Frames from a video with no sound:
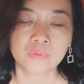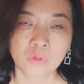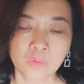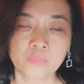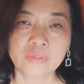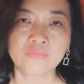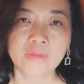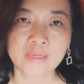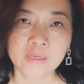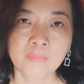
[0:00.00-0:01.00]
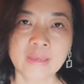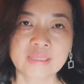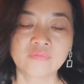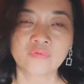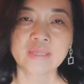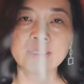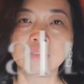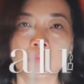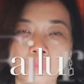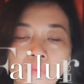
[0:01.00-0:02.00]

cope with failure by defining the word